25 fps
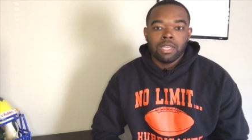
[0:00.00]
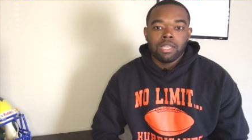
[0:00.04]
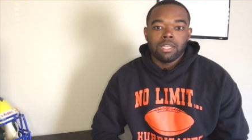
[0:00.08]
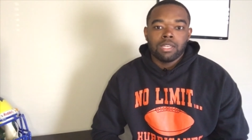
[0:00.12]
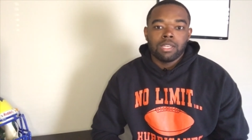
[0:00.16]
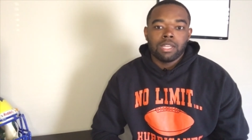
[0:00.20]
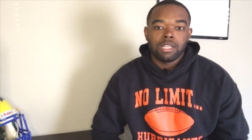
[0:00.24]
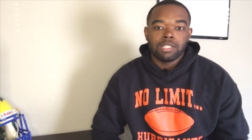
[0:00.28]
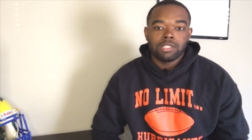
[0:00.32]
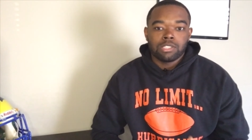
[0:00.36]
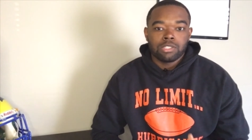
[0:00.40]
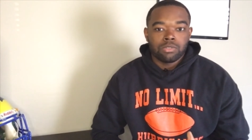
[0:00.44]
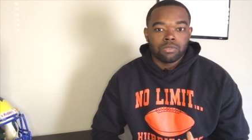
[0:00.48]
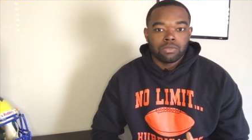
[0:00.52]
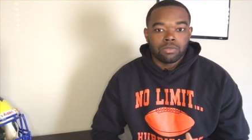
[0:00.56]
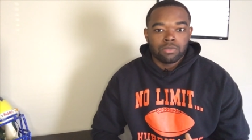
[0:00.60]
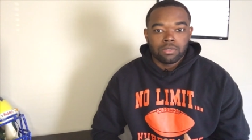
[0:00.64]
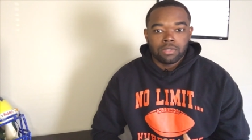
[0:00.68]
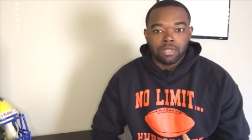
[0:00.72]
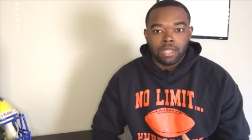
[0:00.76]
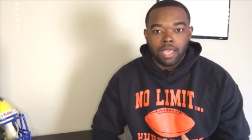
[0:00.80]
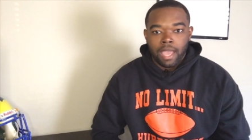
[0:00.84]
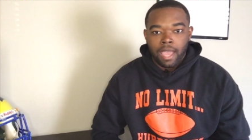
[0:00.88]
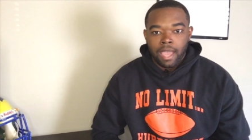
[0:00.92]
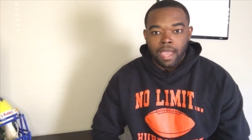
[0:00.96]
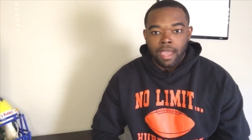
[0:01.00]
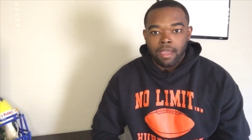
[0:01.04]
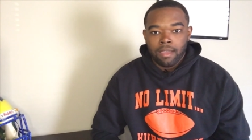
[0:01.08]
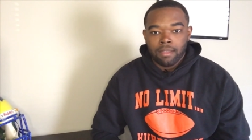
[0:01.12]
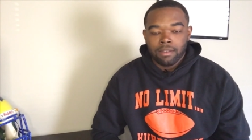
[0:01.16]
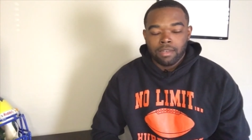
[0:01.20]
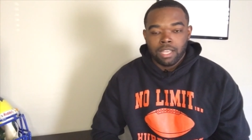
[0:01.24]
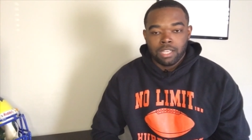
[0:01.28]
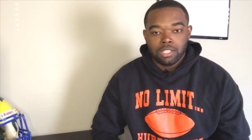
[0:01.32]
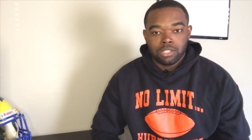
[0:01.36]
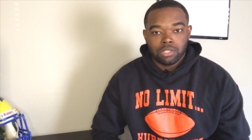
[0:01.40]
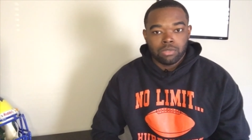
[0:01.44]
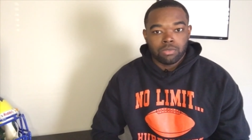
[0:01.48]
that you
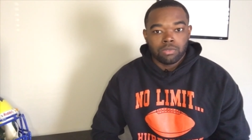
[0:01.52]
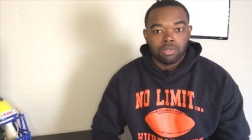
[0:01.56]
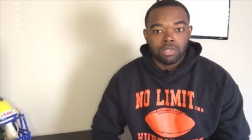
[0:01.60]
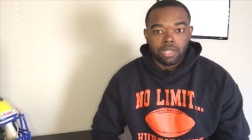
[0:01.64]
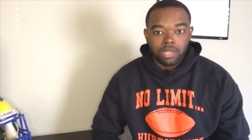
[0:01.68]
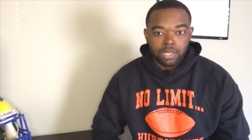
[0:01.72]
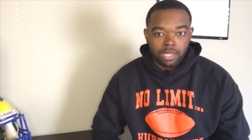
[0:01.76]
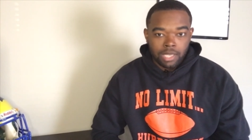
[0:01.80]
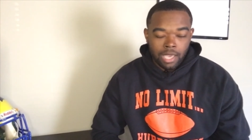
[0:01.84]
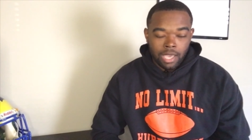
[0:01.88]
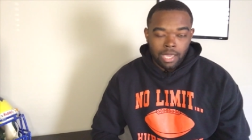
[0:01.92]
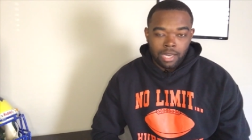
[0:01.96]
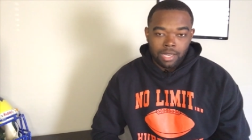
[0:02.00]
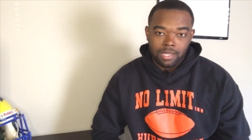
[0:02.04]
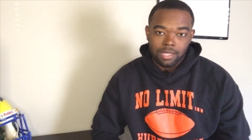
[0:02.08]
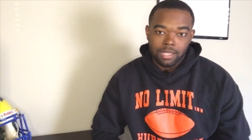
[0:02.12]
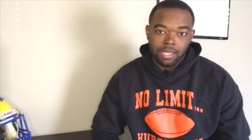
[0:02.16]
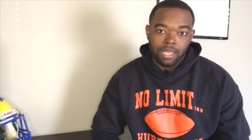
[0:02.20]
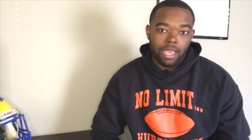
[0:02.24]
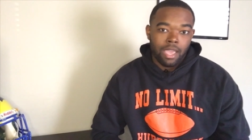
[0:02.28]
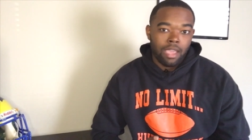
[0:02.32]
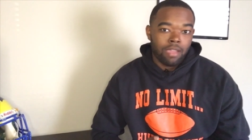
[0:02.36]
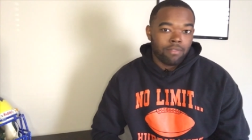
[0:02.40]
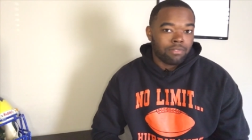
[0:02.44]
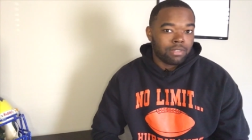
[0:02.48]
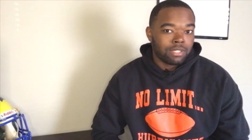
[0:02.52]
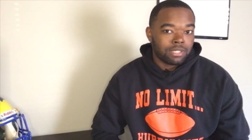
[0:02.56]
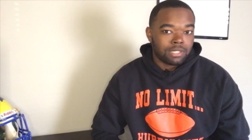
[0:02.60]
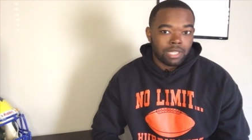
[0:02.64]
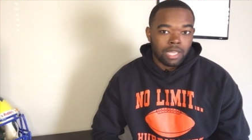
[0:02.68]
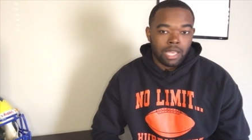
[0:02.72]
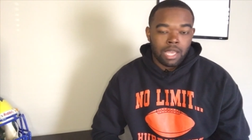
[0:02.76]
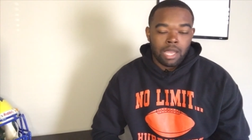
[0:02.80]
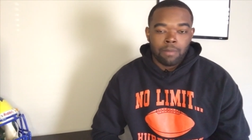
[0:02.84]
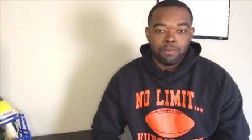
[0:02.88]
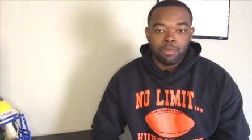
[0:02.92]
look at it every time.